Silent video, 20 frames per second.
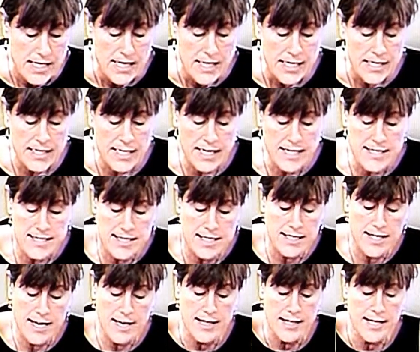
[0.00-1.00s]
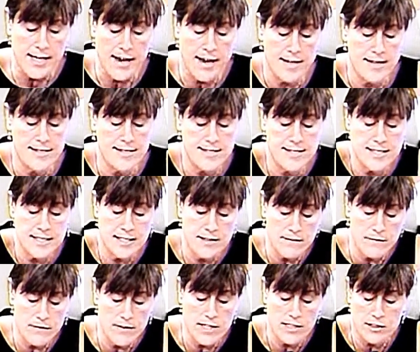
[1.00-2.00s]
In 1999, a city
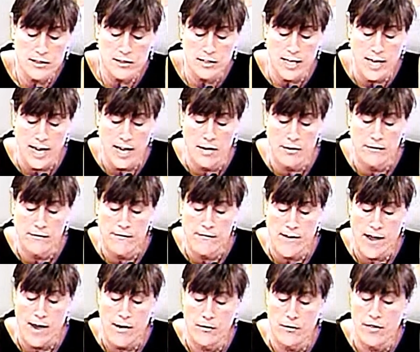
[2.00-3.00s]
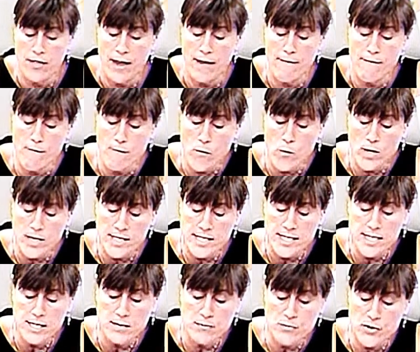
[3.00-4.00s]
vehicle count found that
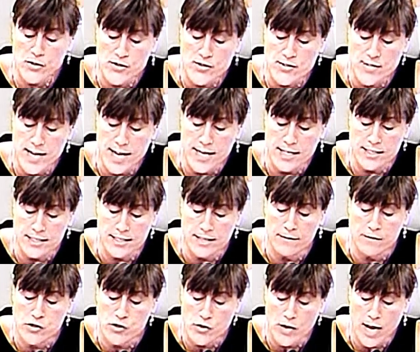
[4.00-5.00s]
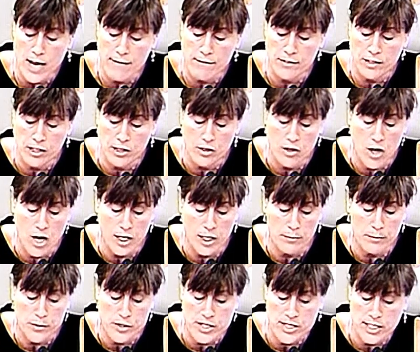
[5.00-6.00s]
14% of traffic along a
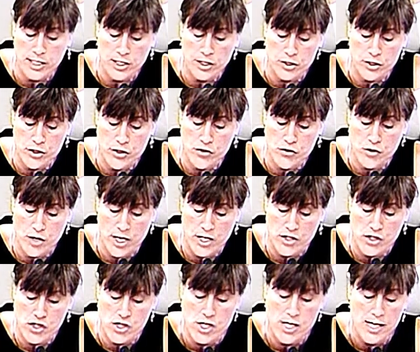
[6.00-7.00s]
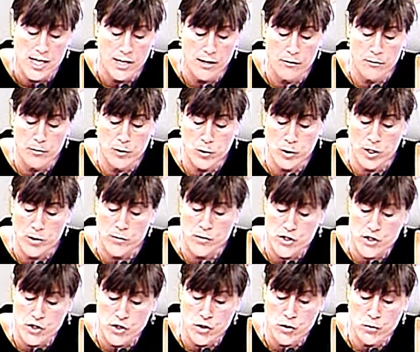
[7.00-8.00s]
particular stretch of Bloor
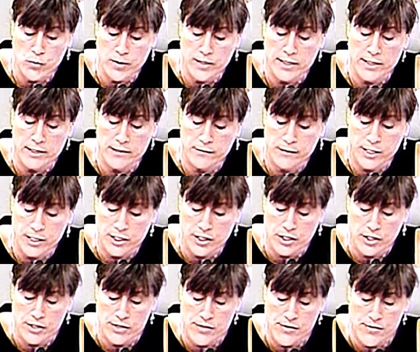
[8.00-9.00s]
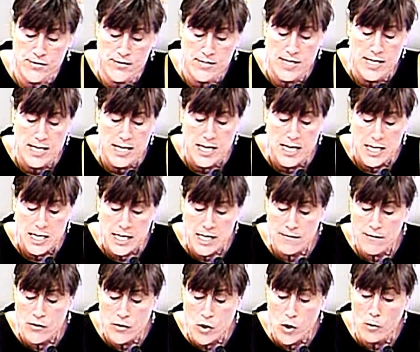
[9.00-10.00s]
was two-wheeled vehicles,
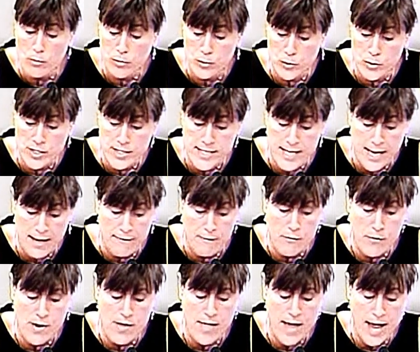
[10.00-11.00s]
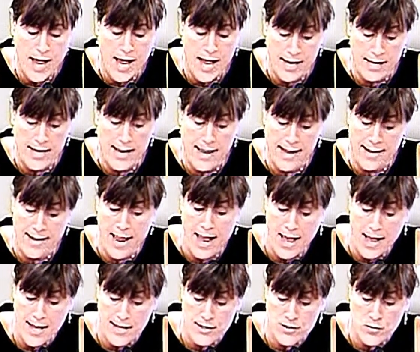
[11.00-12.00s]
even though Bloor-Danforth had and
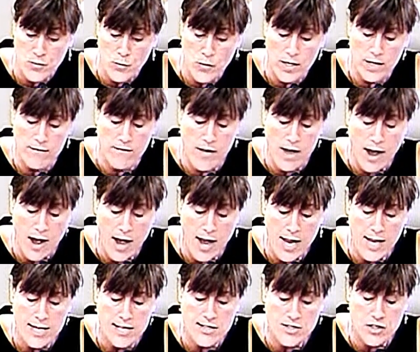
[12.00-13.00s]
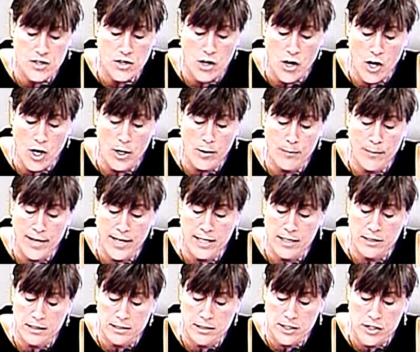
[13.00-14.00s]
has one of the highest car-bike
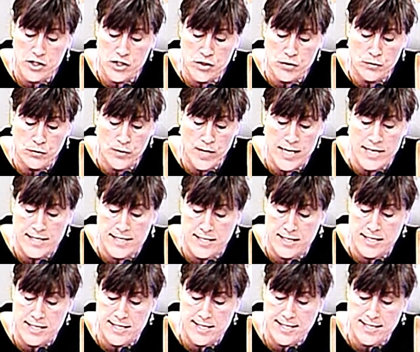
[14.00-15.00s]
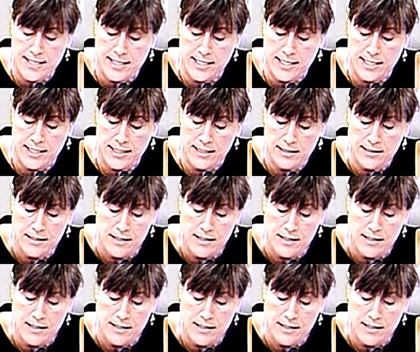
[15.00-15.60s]
collision rates in the city.